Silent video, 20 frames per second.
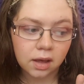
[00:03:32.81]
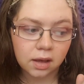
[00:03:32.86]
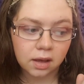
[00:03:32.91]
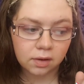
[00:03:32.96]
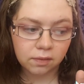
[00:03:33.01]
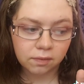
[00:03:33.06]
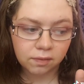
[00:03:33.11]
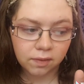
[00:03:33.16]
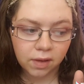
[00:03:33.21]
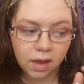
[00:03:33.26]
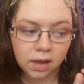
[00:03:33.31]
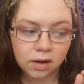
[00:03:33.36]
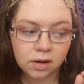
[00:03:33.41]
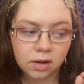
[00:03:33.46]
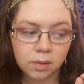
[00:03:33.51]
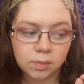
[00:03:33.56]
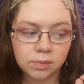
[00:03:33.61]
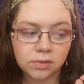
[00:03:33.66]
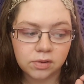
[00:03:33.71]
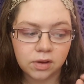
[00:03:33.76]
Gotta
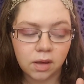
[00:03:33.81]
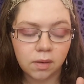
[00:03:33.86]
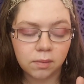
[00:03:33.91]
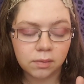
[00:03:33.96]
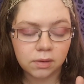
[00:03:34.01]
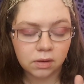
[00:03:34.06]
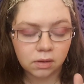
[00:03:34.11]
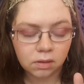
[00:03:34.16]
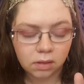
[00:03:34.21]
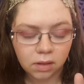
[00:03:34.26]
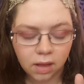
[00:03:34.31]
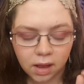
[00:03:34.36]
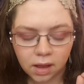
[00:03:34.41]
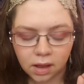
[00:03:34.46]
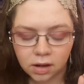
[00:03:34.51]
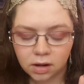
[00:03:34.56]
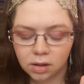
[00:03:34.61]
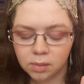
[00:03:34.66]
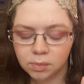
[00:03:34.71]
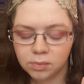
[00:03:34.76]
find up step, gotta
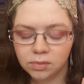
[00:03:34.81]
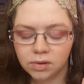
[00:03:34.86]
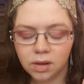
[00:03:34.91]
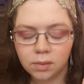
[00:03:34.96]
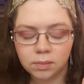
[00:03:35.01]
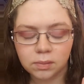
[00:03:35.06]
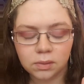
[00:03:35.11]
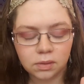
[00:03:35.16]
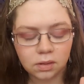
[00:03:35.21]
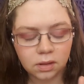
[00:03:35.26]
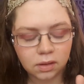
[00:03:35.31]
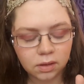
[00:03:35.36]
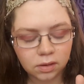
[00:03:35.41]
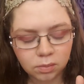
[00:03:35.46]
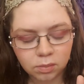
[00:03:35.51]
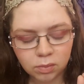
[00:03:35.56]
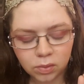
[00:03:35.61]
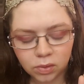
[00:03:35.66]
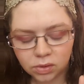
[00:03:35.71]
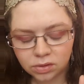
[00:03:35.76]
light up depth with a
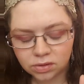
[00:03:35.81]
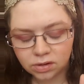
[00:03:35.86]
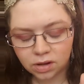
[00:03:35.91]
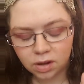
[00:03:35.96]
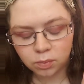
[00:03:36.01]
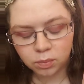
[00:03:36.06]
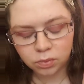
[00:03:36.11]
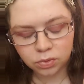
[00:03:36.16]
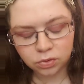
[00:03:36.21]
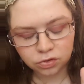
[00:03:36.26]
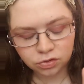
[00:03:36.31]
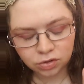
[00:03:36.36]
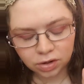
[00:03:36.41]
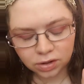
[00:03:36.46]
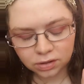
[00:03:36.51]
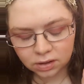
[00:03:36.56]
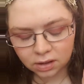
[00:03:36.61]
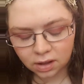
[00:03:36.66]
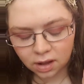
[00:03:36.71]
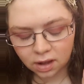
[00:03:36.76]
little more depth with the
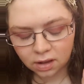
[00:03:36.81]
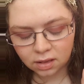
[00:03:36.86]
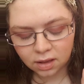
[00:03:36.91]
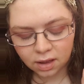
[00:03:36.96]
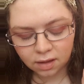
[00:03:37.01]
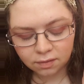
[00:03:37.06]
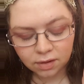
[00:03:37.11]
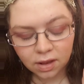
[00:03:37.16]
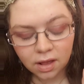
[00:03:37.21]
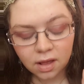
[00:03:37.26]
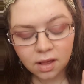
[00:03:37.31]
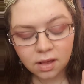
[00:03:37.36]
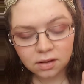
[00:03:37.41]
strength I got left.